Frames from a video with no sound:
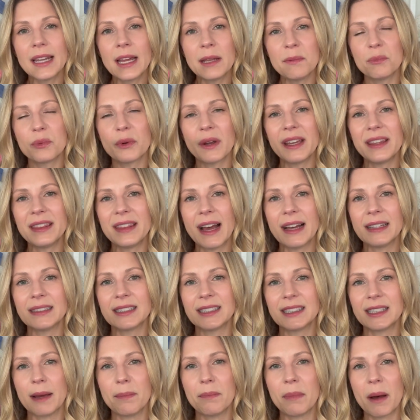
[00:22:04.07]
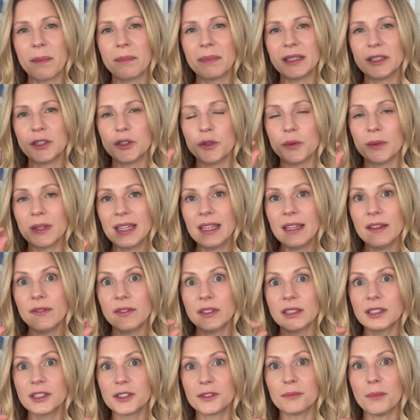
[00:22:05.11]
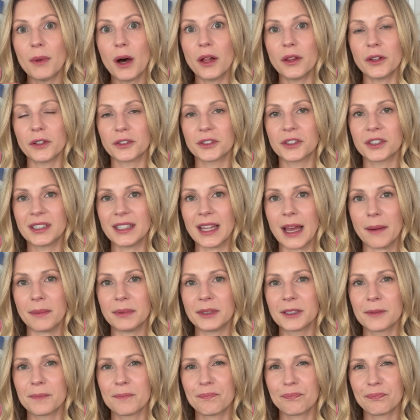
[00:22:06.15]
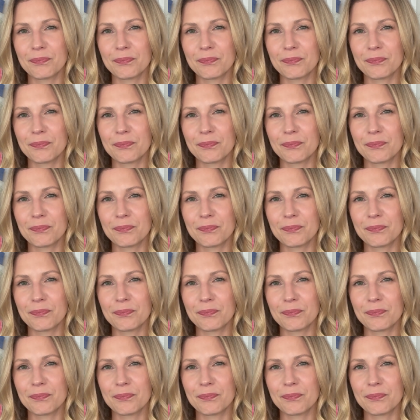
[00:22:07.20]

I break that step up into even smaller steps?